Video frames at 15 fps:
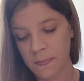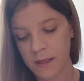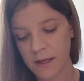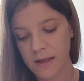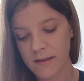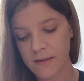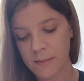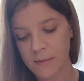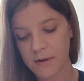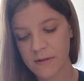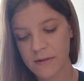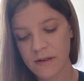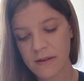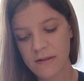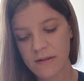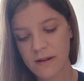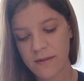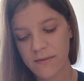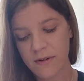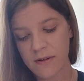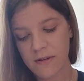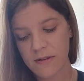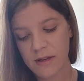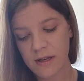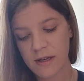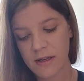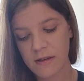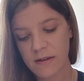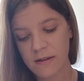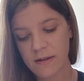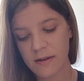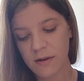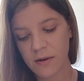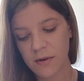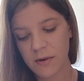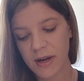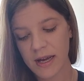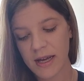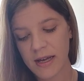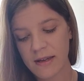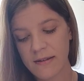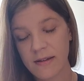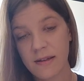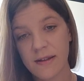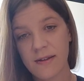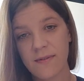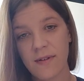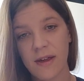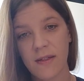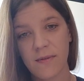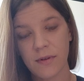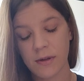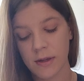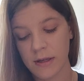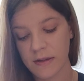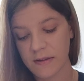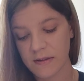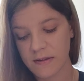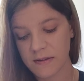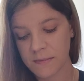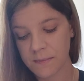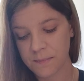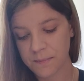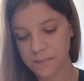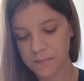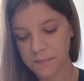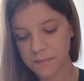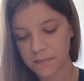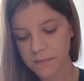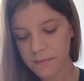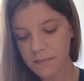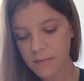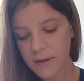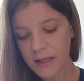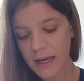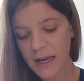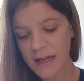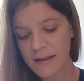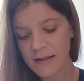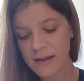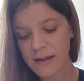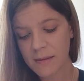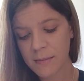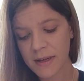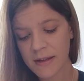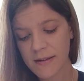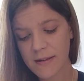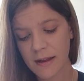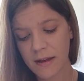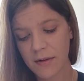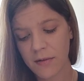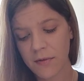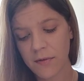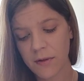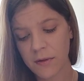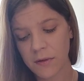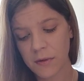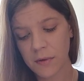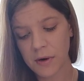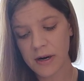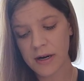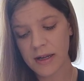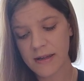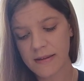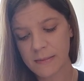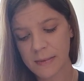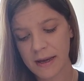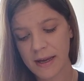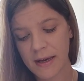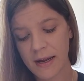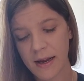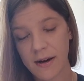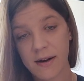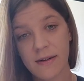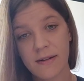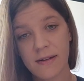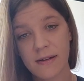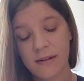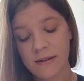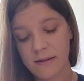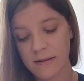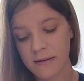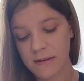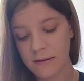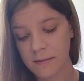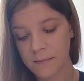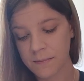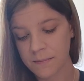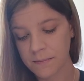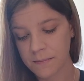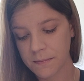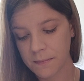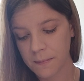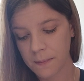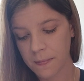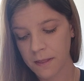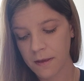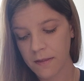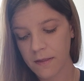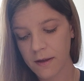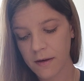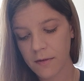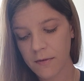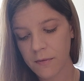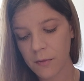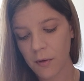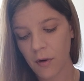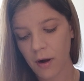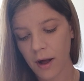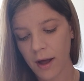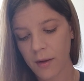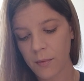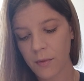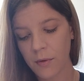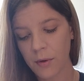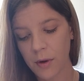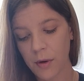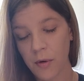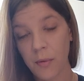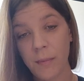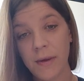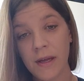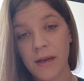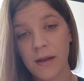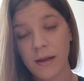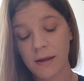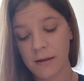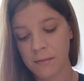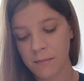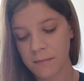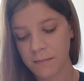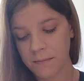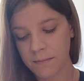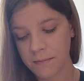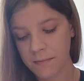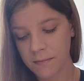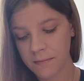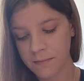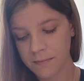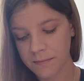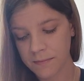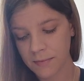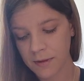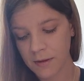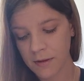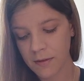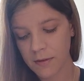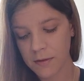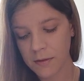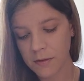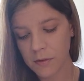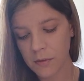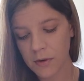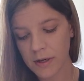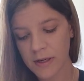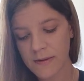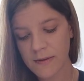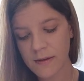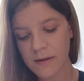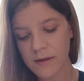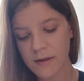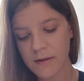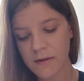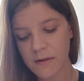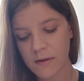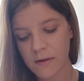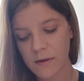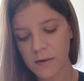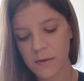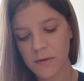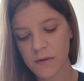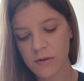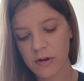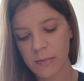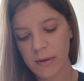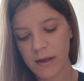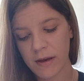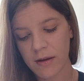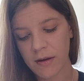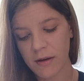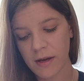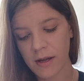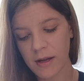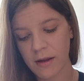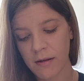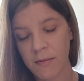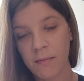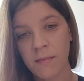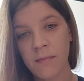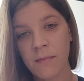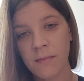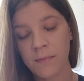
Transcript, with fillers: His mercies never cease. Great is his faithfulness. I say to myself, The Lord is my inheritance. Therefore I will hope in him. The Lord is good to those who depend on him,